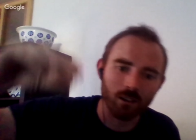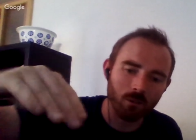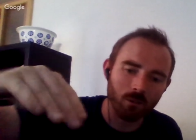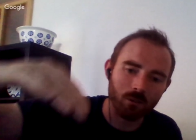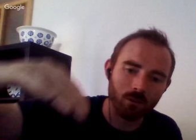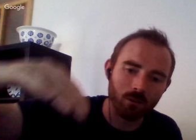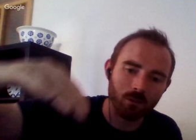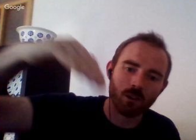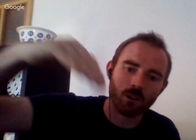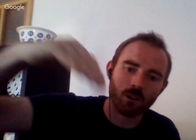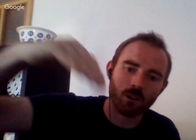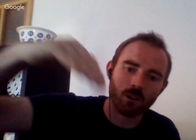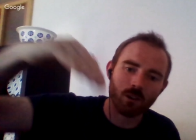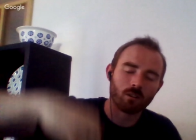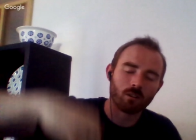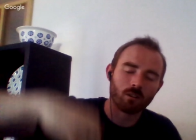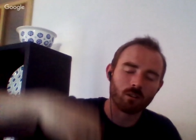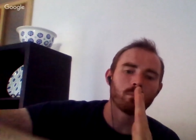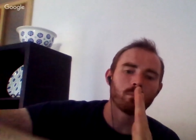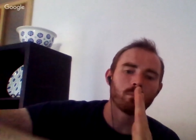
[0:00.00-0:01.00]
So no, your
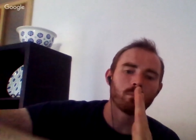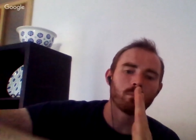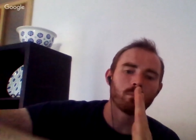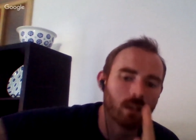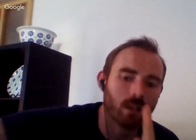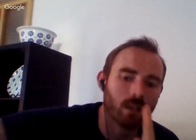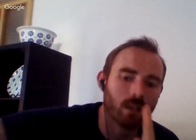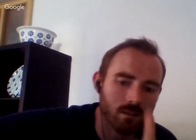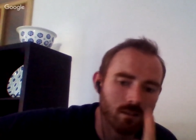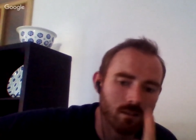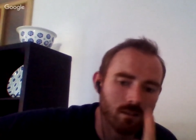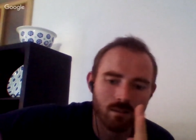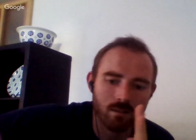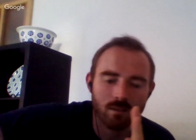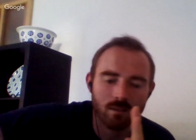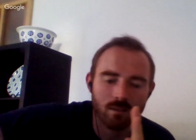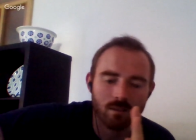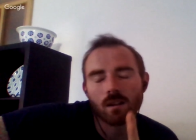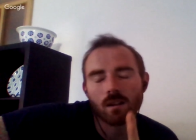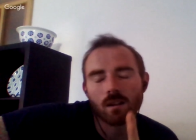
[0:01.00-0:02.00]
arms has to
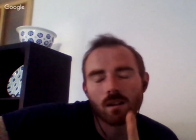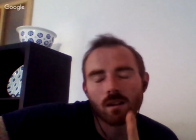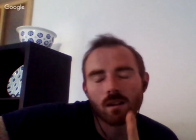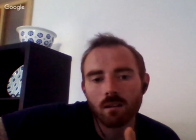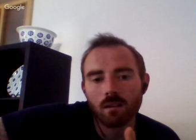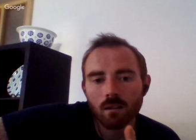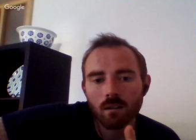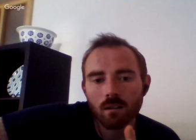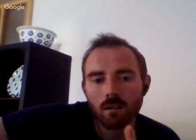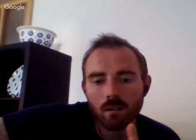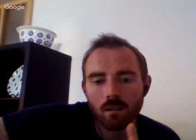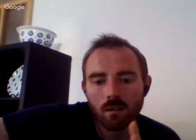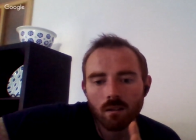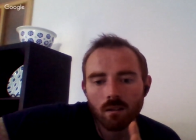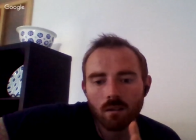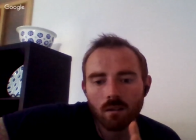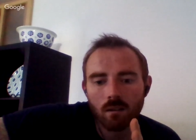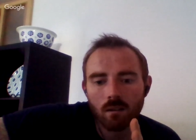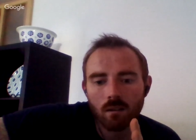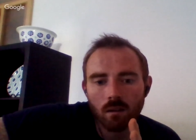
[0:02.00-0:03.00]
stay
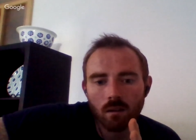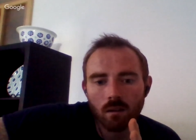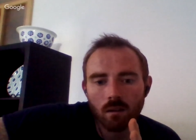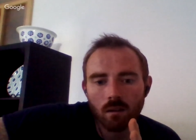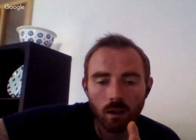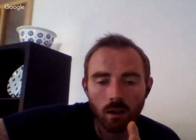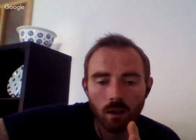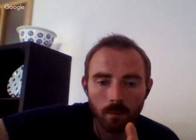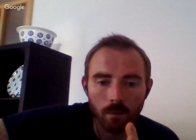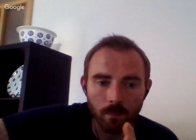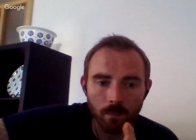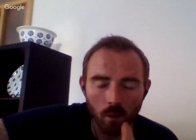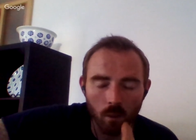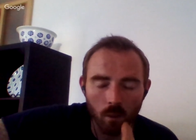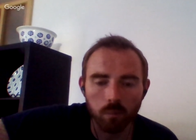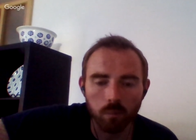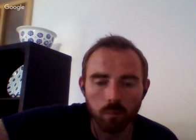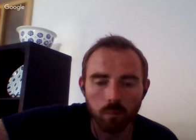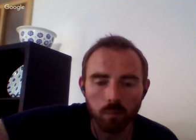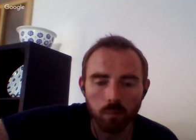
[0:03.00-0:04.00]
um,
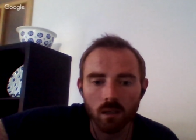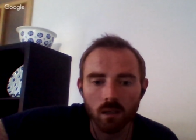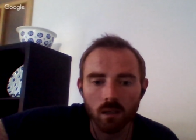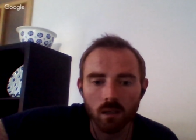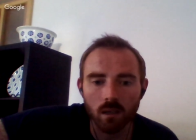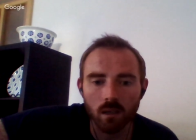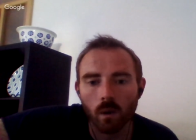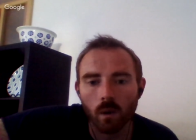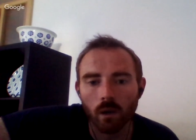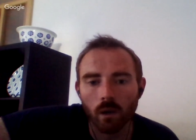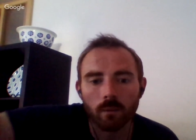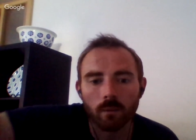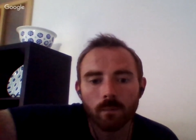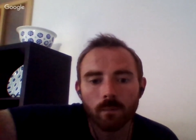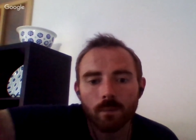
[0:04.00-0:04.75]
completely square,